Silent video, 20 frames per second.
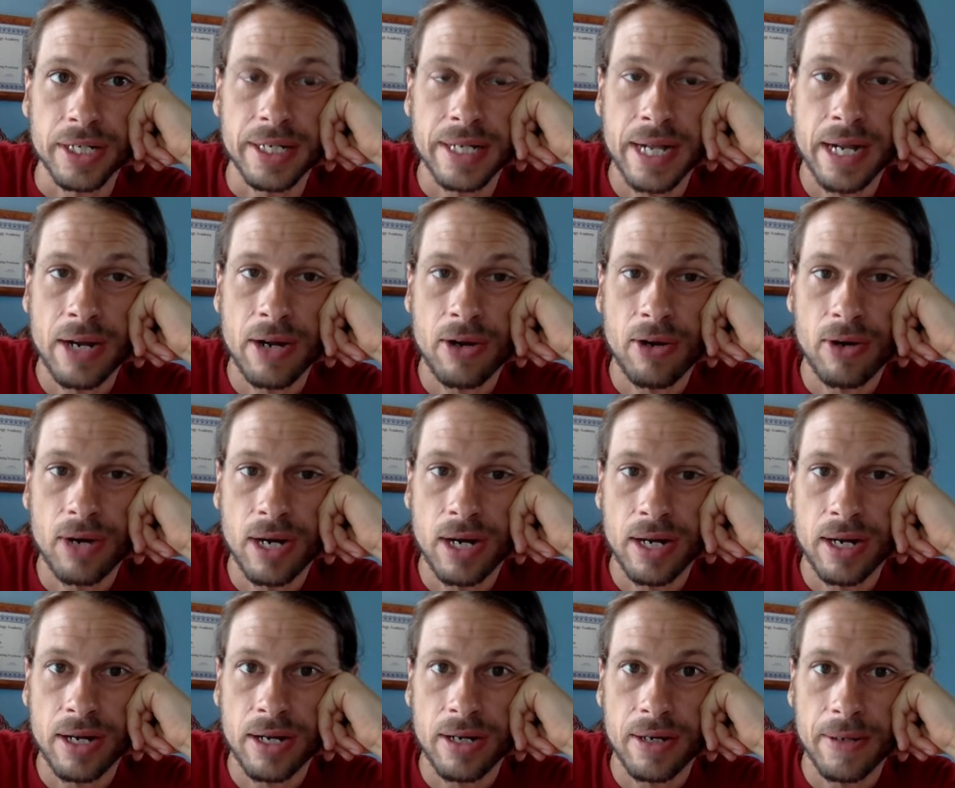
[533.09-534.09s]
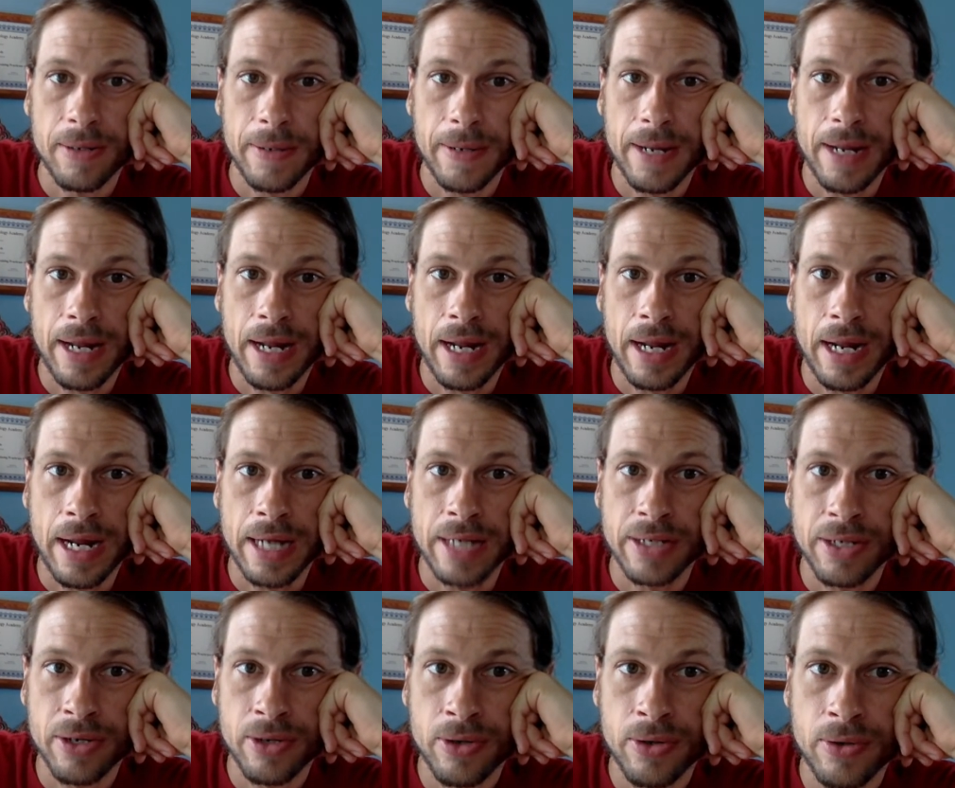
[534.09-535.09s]
Now, I
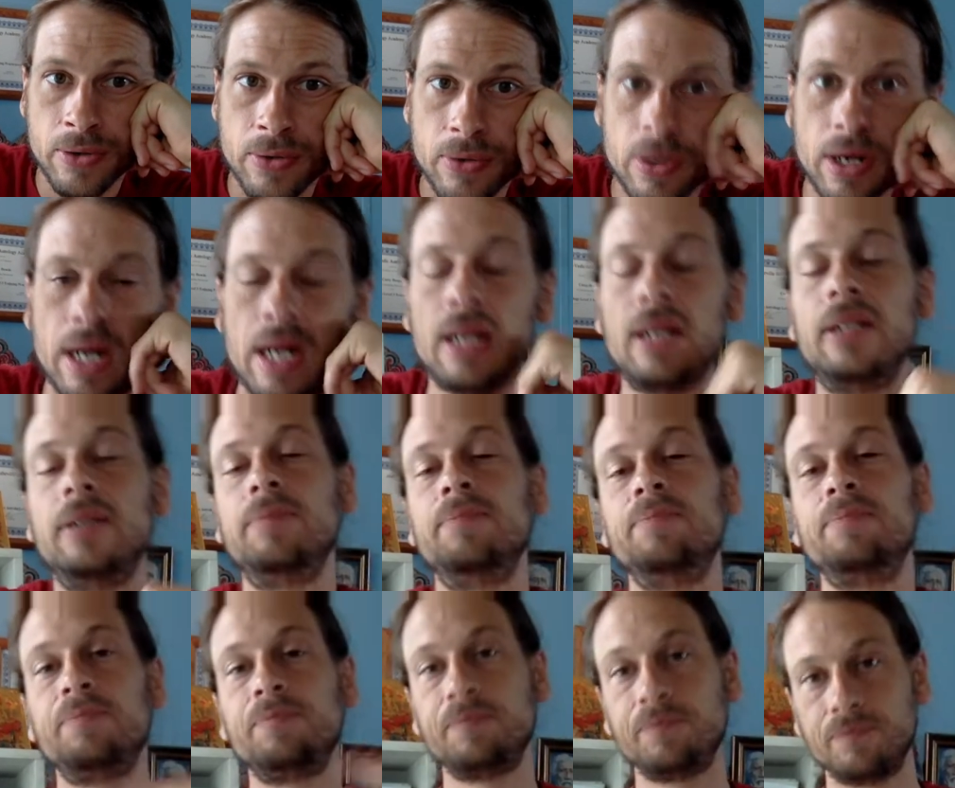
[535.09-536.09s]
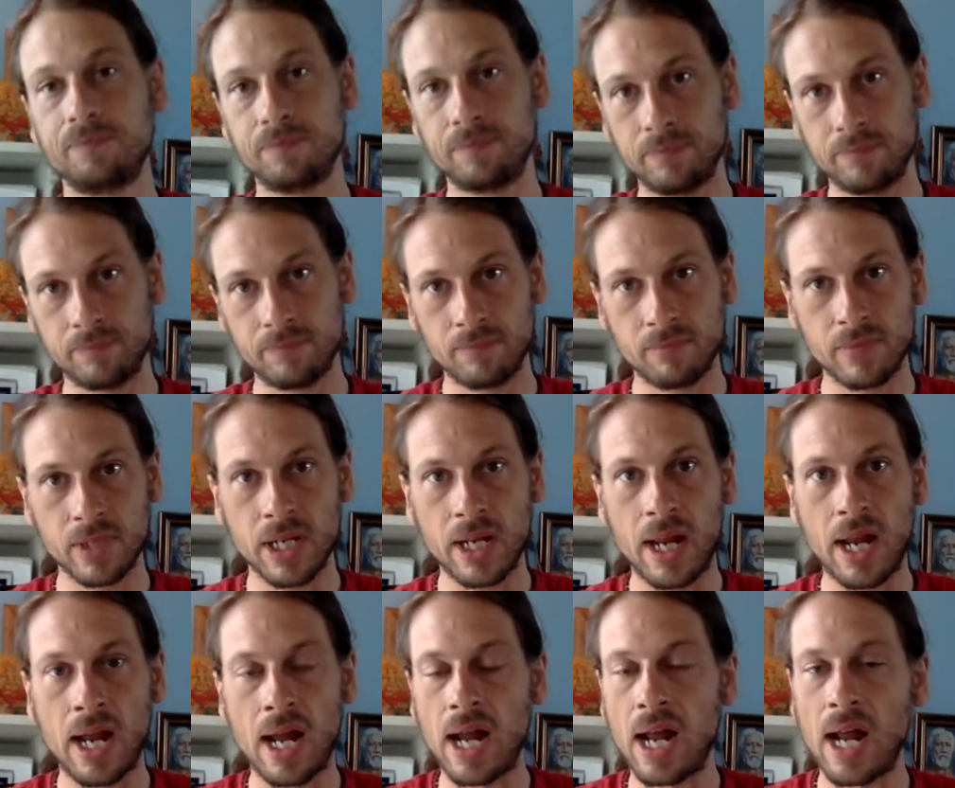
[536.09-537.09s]
know
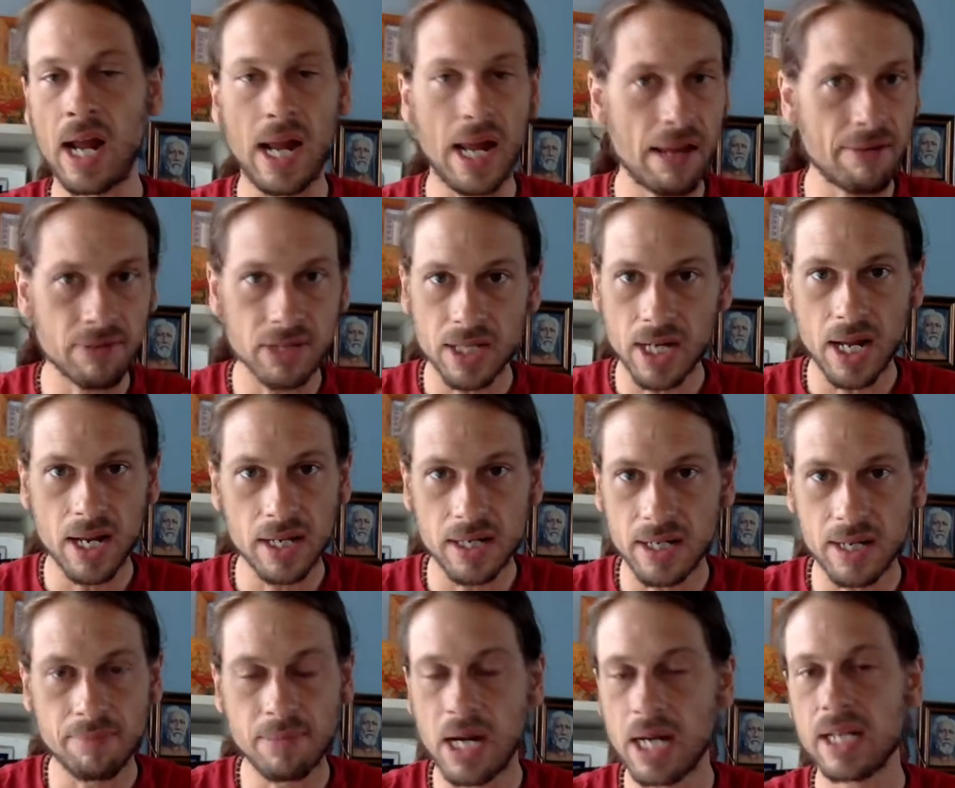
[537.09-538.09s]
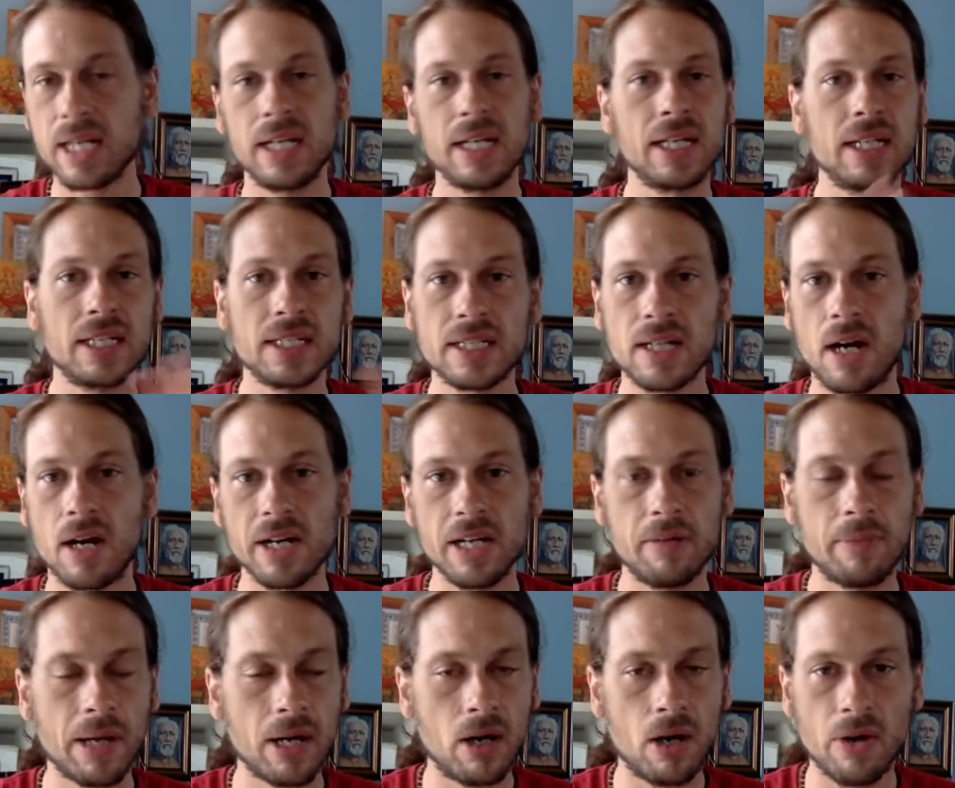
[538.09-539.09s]
I'm not getting into talking
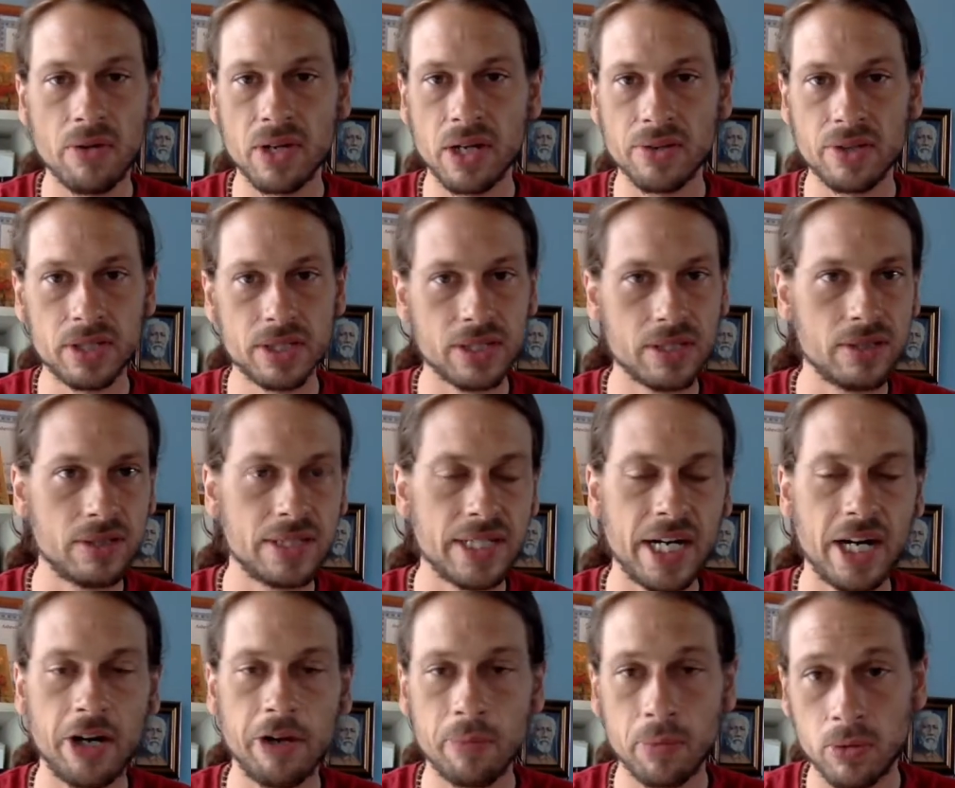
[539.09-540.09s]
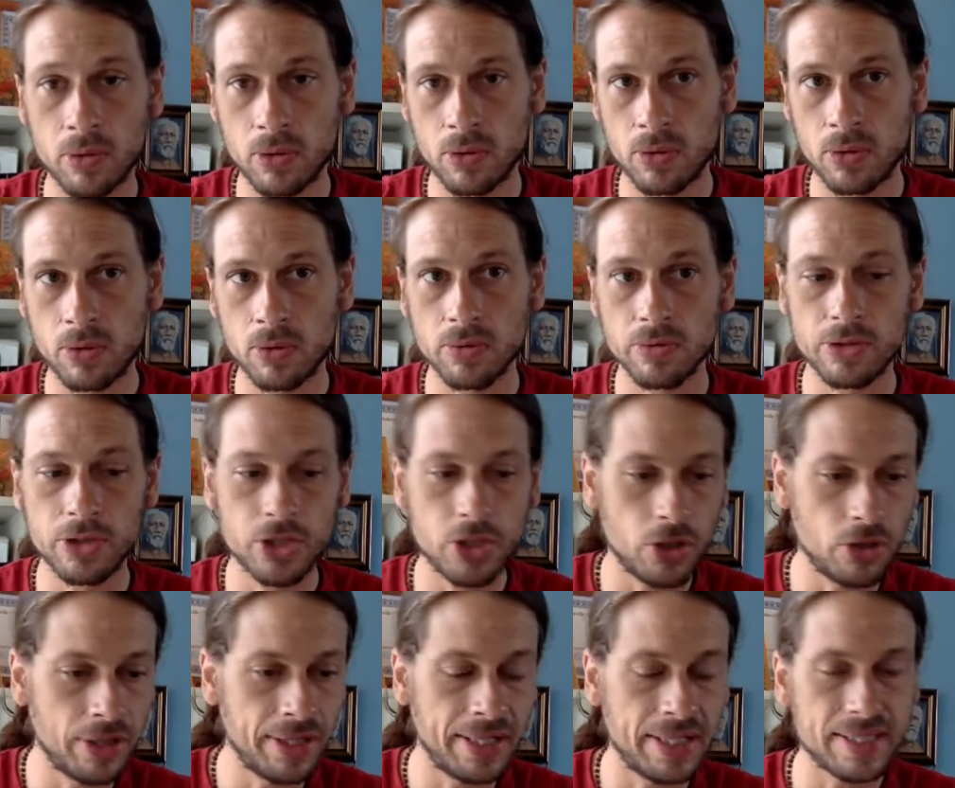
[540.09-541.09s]
about all the other terrible
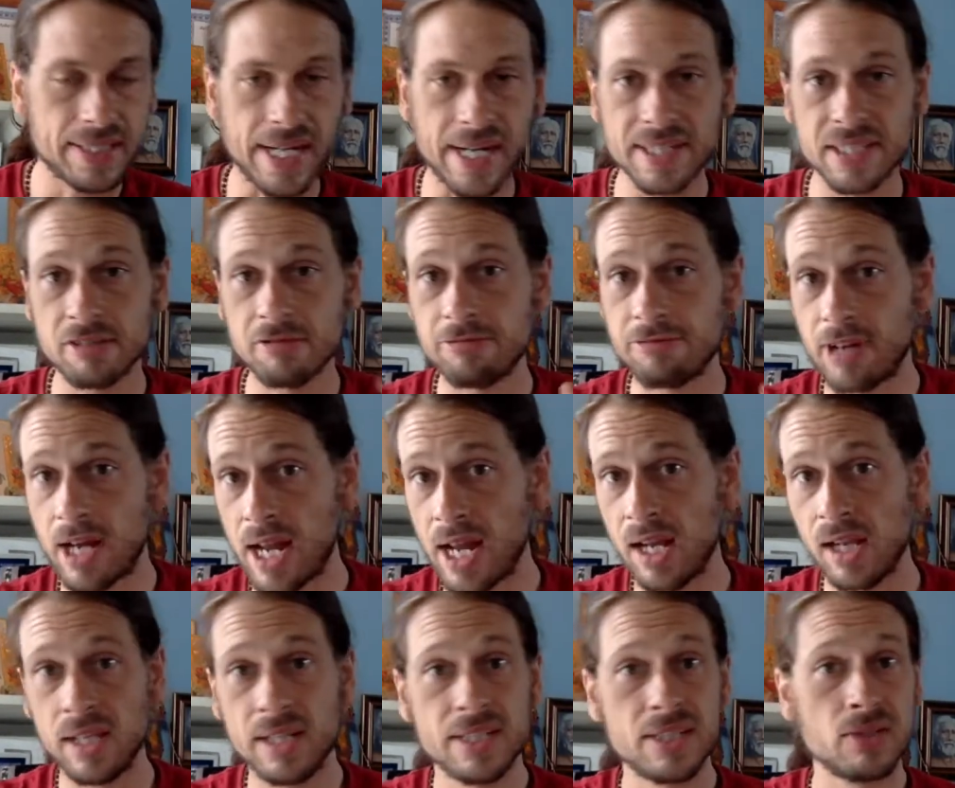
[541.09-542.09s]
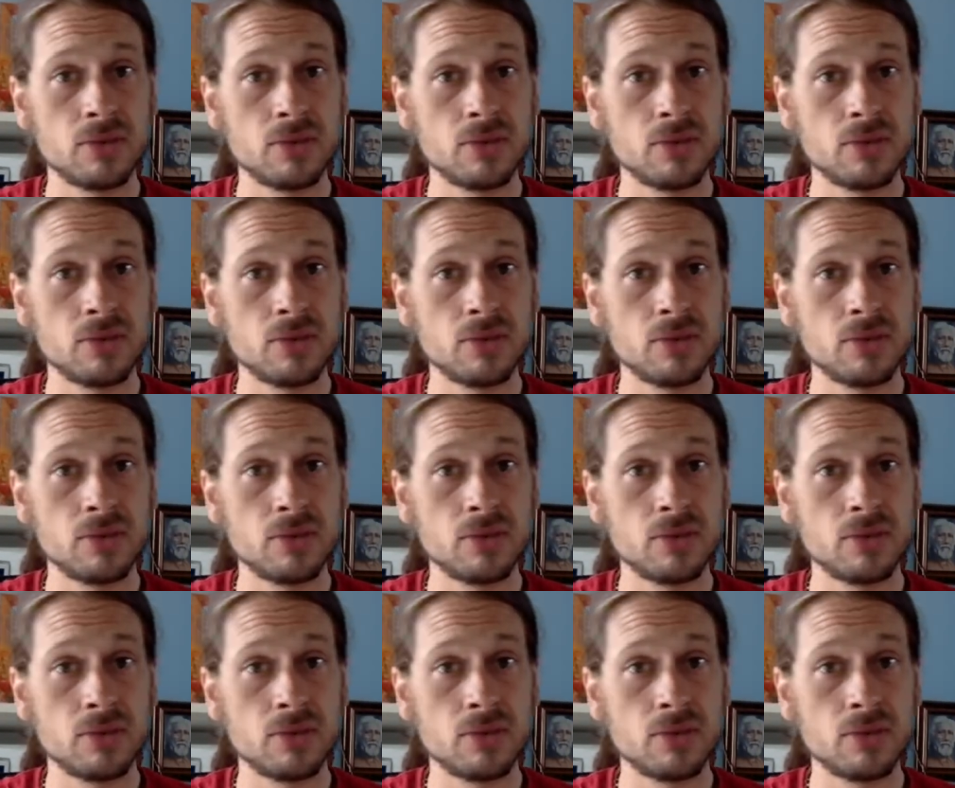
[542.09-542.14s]
shootings, acts of violence,